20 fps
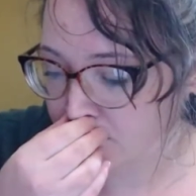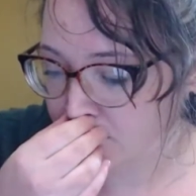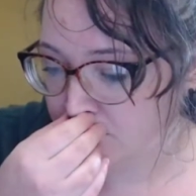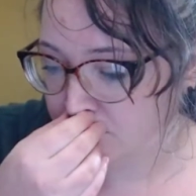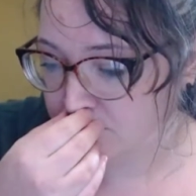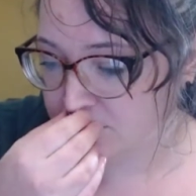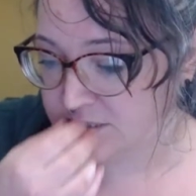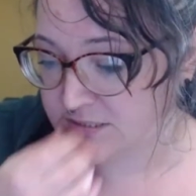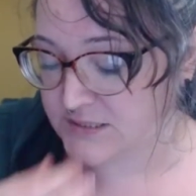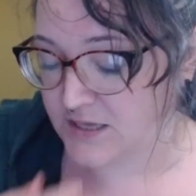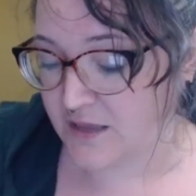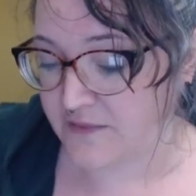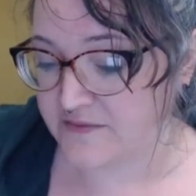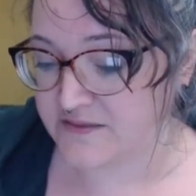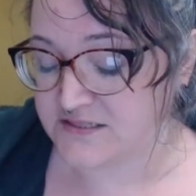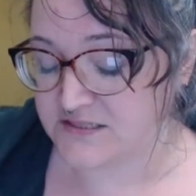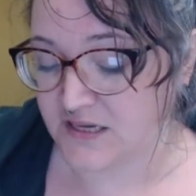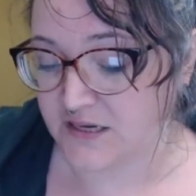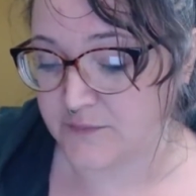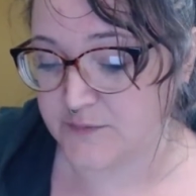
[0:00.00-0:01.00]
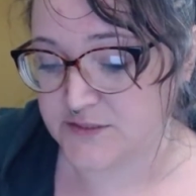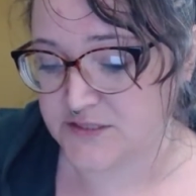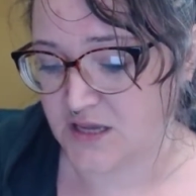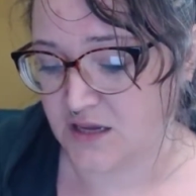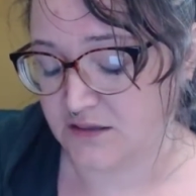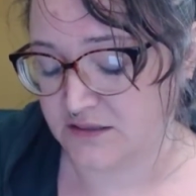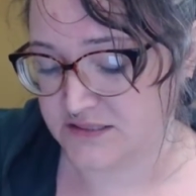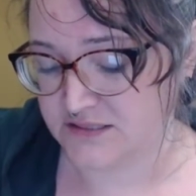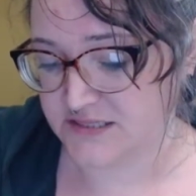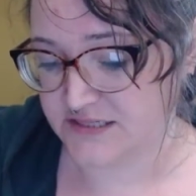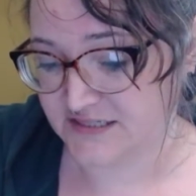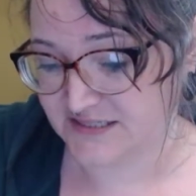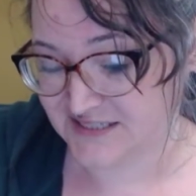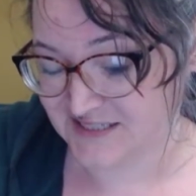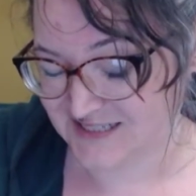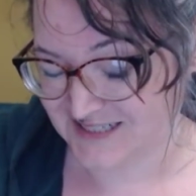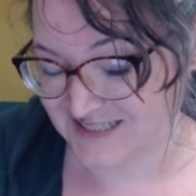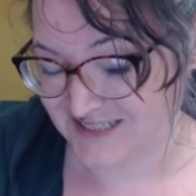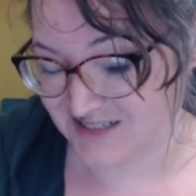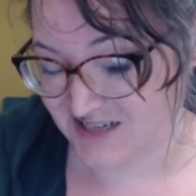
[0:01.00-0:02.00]
It's not the same as not listening to your
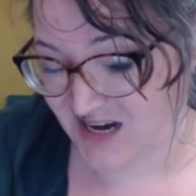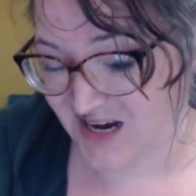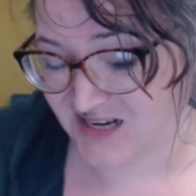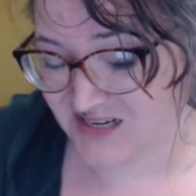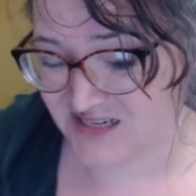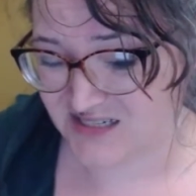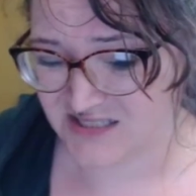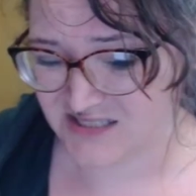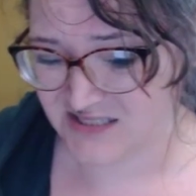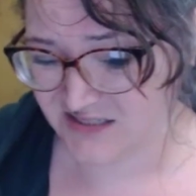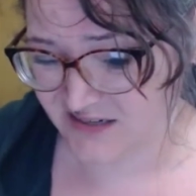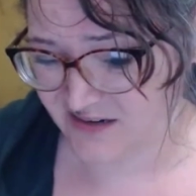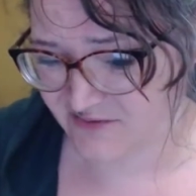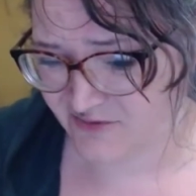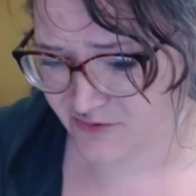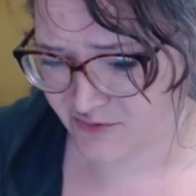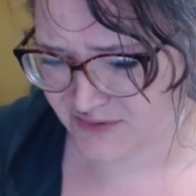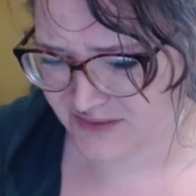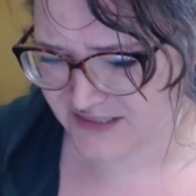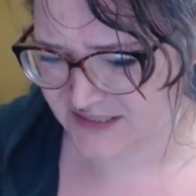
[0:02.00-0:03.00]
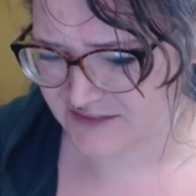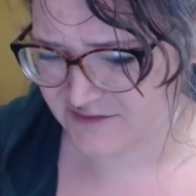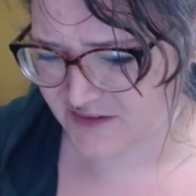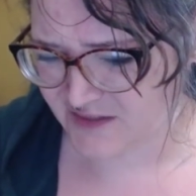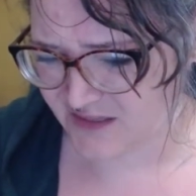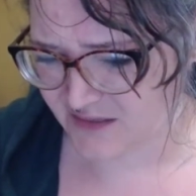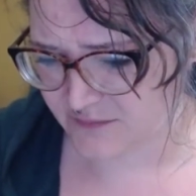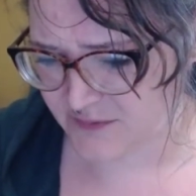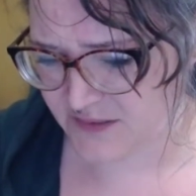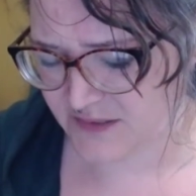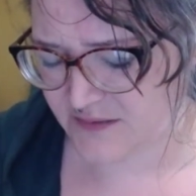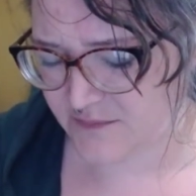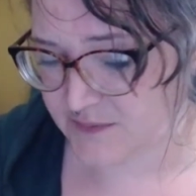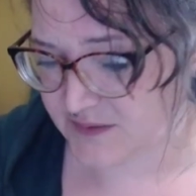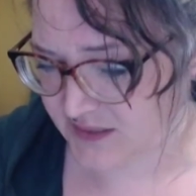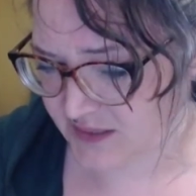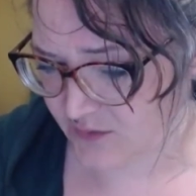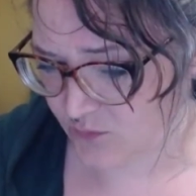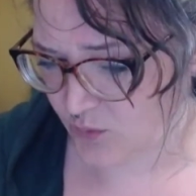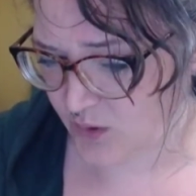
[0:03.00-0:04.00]
inner guide because you never really developed it to
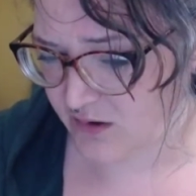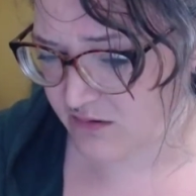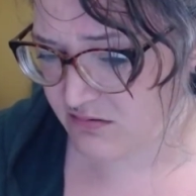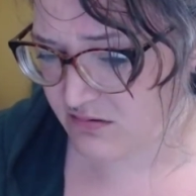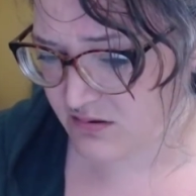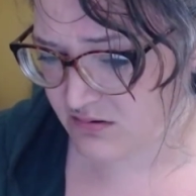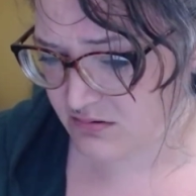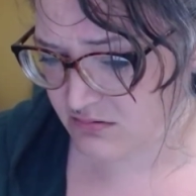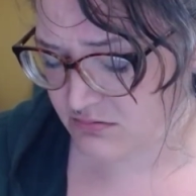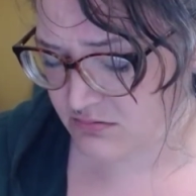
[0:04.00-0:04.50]
begin with,